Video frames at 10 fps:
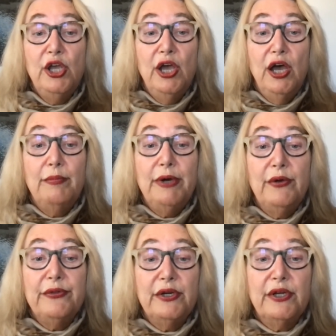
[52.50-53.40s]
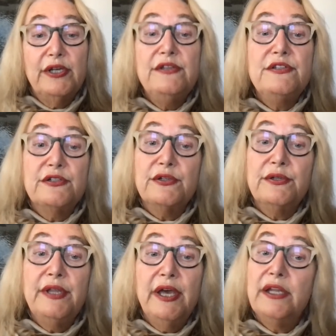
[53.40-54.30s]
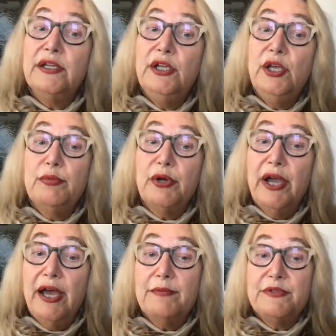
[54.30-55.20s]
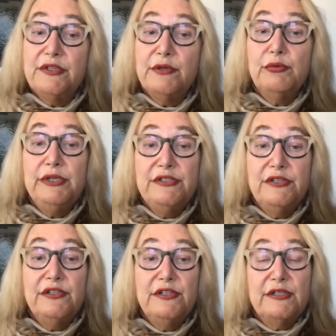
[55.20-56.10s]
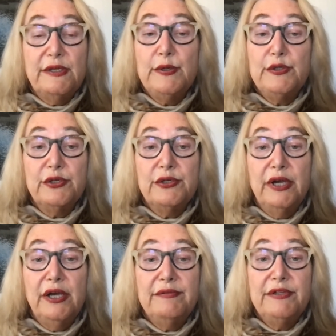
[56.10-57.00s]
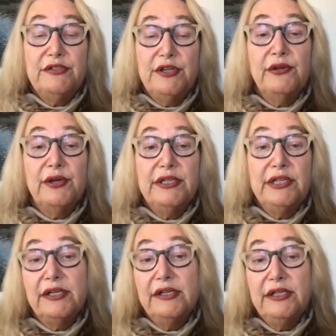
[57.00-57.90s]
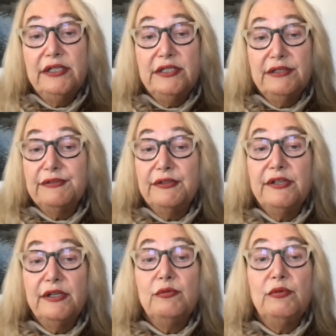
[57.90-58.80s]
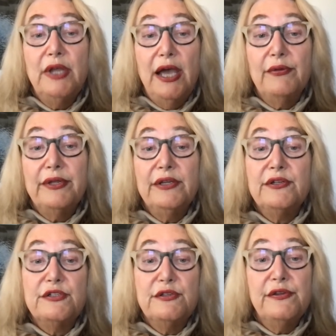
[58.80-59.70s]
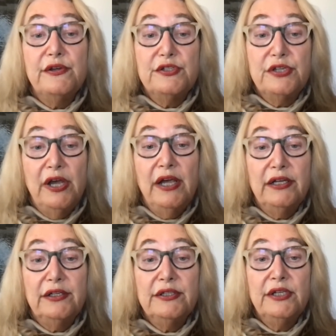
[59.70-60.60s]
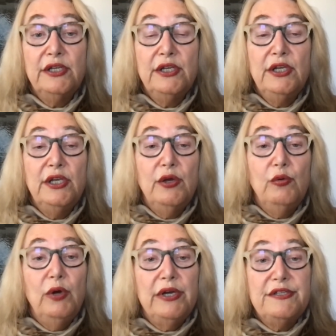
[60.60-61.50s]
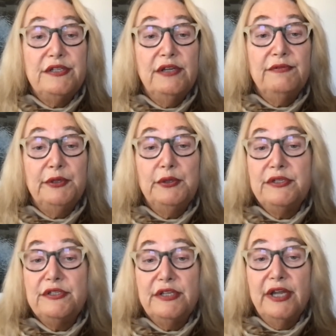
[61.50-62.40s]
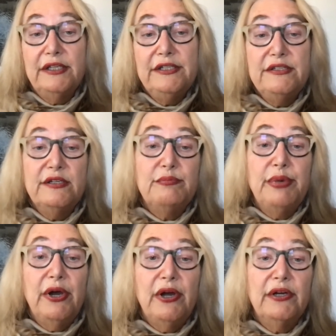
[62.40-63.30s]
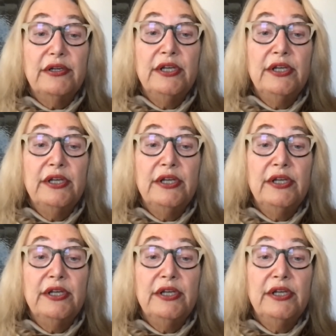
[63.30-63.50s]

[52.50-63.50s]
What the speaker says: about their concern that perhaps the recent disclosure of a gender identity different than how they understood their child was influenced, at least in part,